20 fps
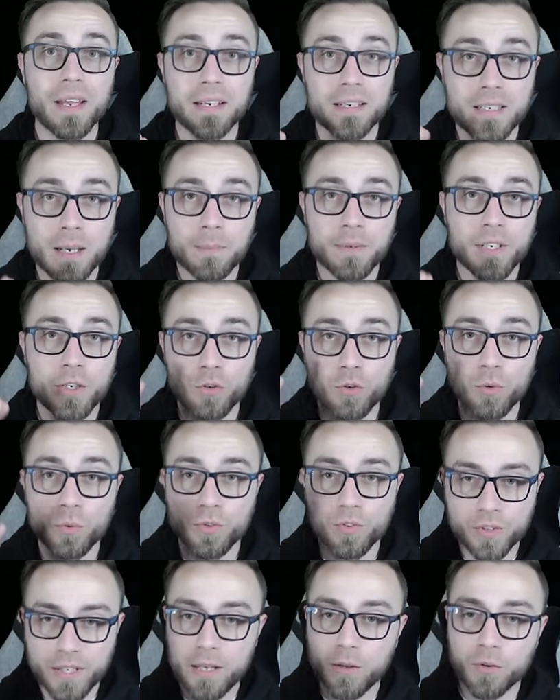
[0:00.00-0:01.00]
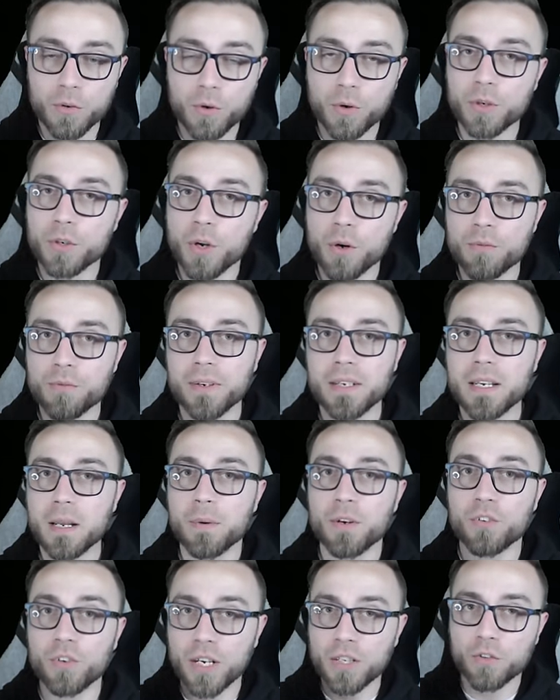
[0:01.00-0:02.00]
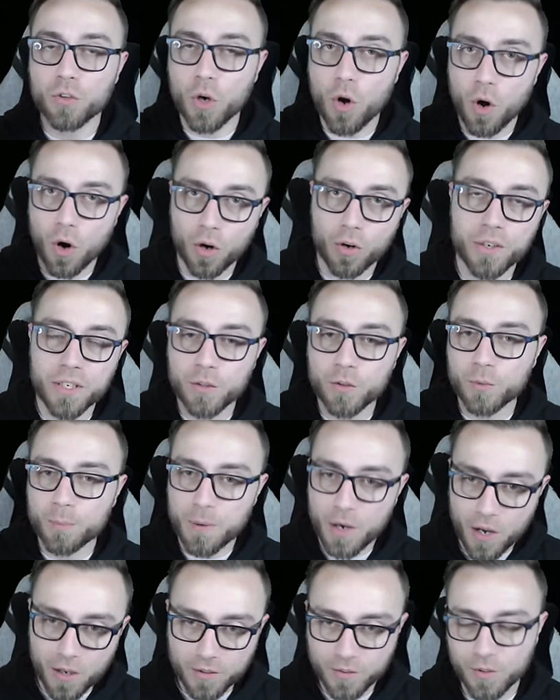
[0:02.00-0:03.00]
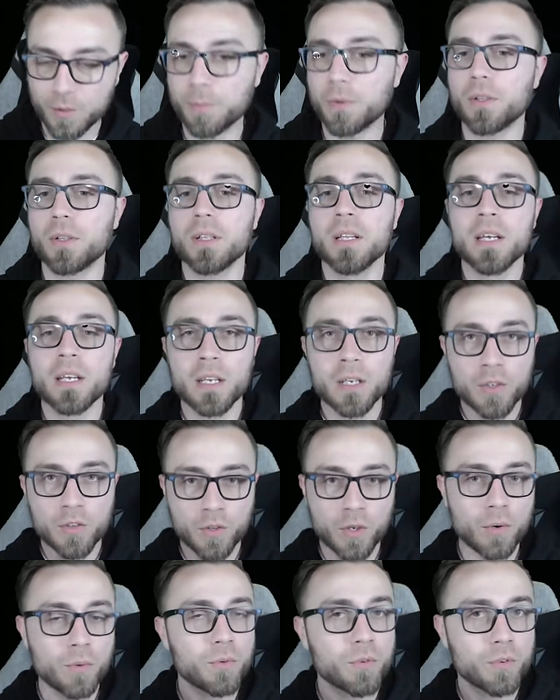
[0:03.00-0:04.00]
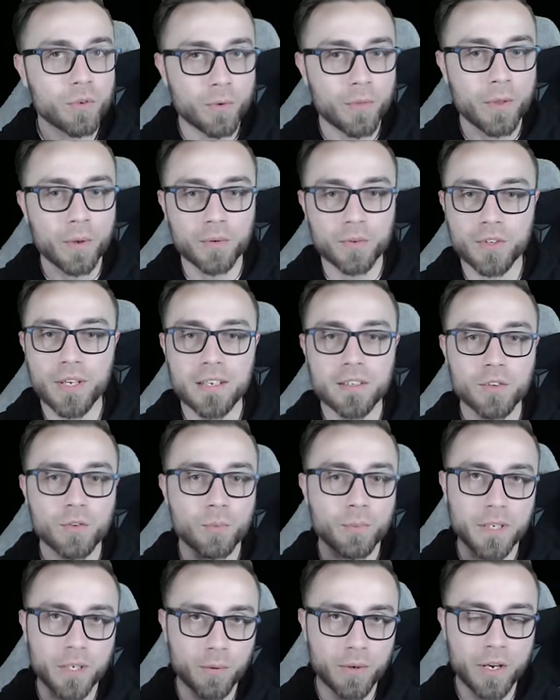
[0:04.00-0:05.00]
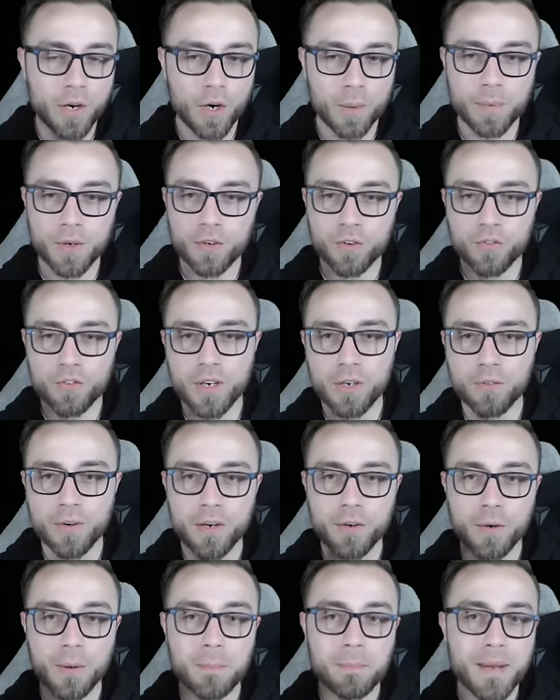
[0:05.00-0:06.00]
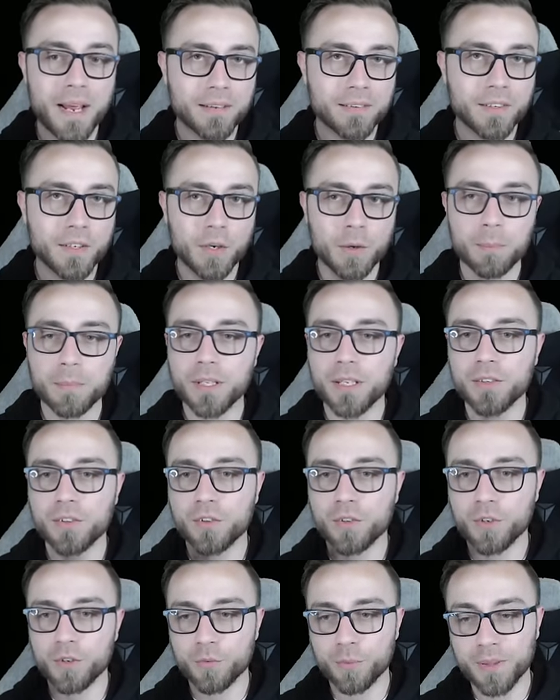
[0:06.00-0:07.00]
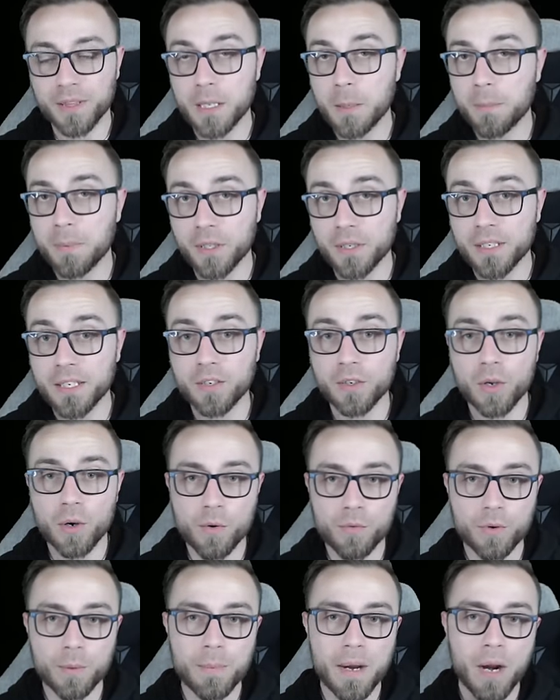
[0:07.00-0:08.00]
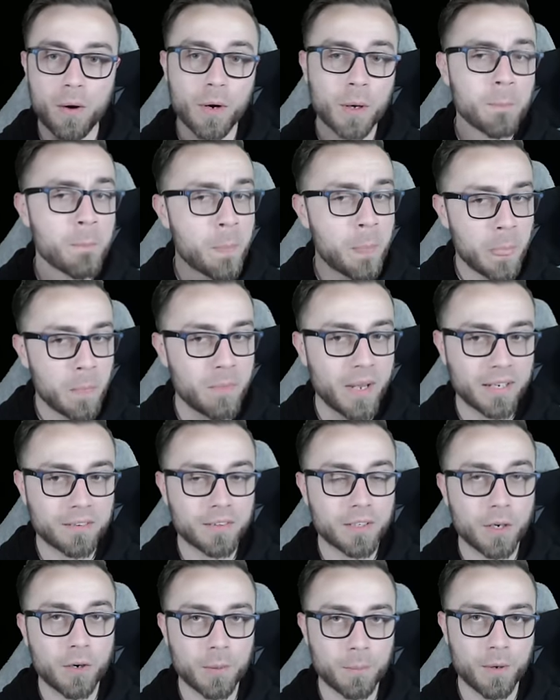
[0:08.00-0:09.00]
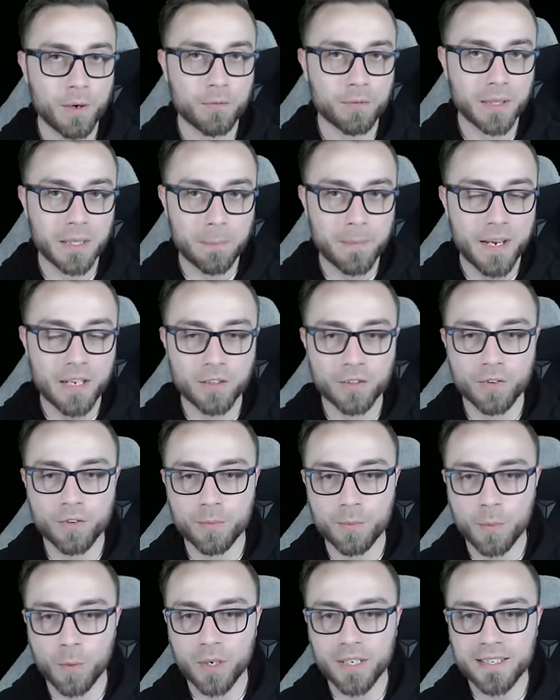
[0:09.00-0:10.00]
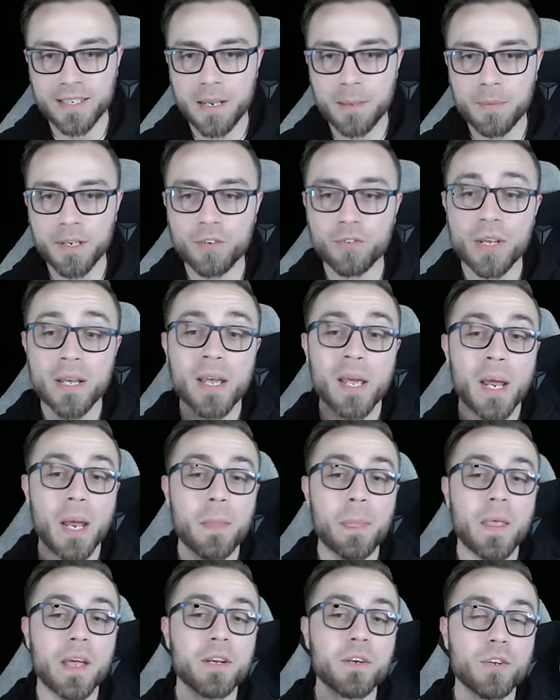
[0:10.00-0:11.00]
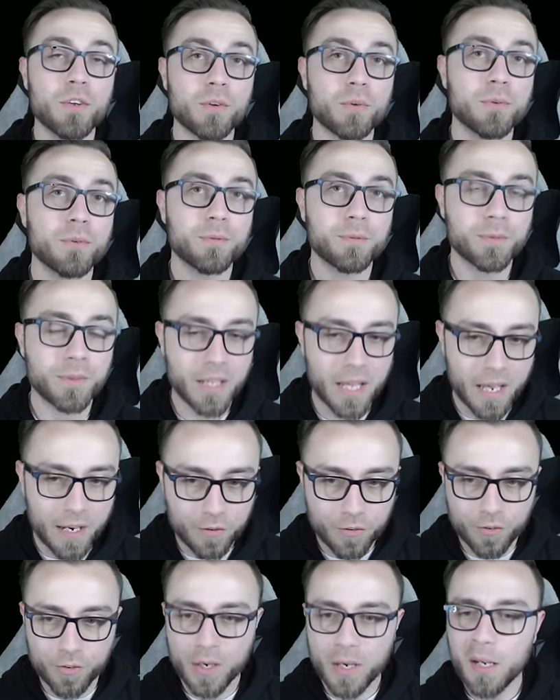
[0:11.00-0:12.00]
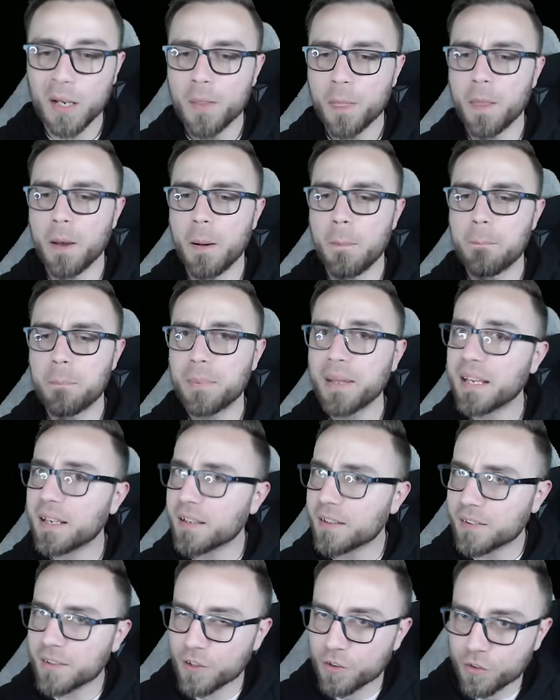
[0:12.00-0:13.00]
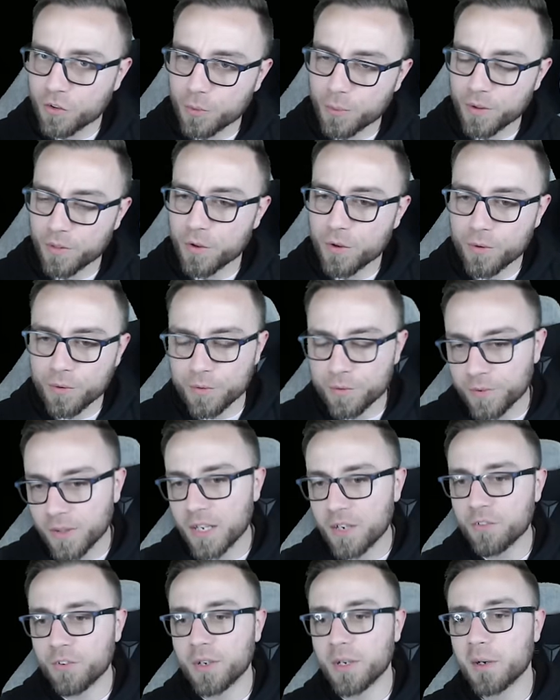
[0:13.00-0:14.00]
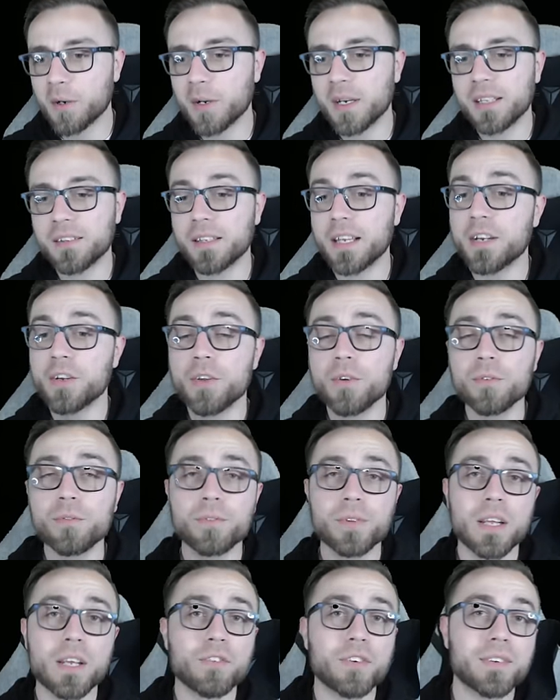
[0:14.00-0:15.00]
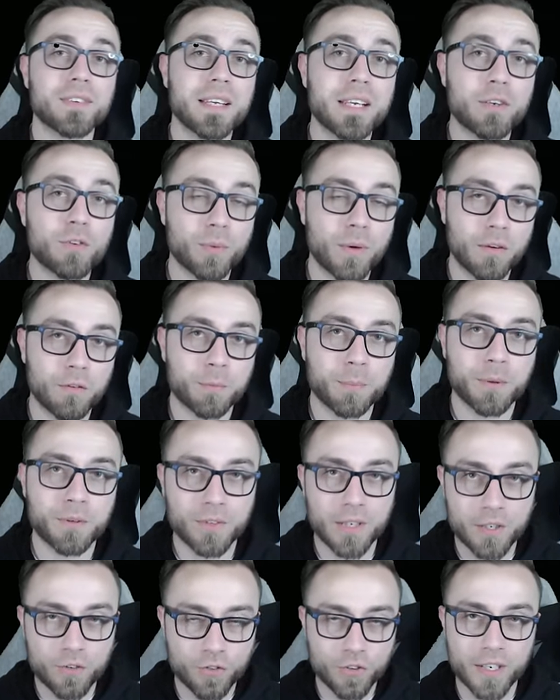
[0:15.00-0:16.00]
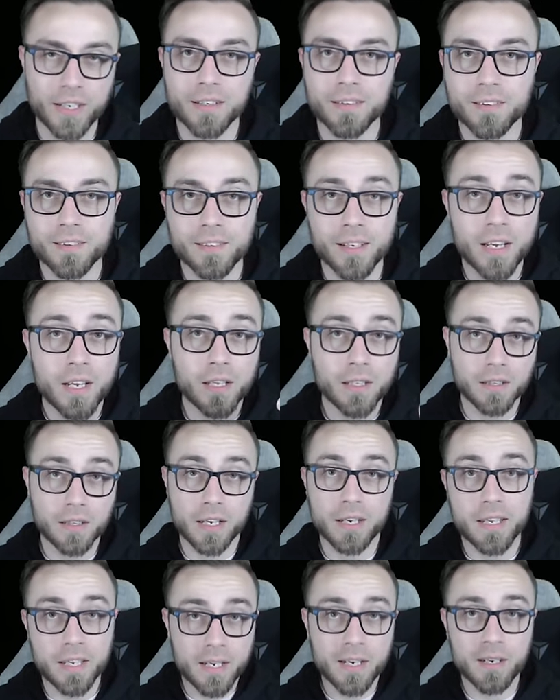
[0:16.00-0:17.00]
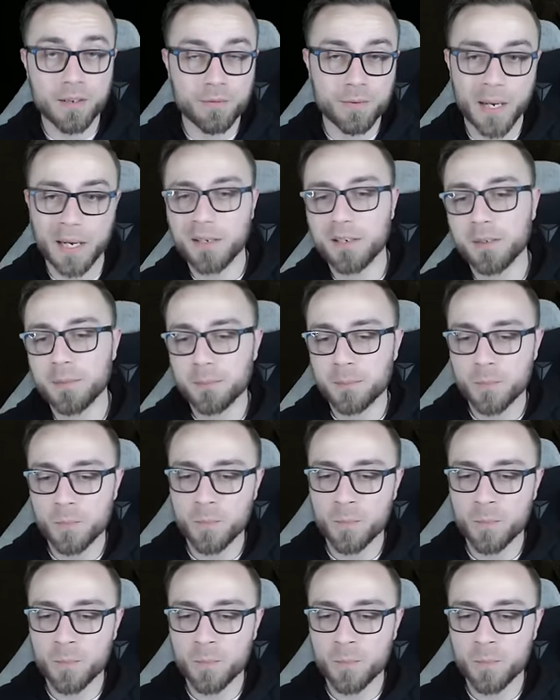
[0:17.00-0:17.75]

then attempting to scale your nova damage as hard as possible. So to those ends, we don't care about a generator, maxing out Blood Surge with the ability to overpower, maxing out Imperfectly Balanced for more damage, and then Hewed Flesh. The biggest issue with Hewed Flesh here is that Hewed Flesh is a twelve percent chance lucky hit effect.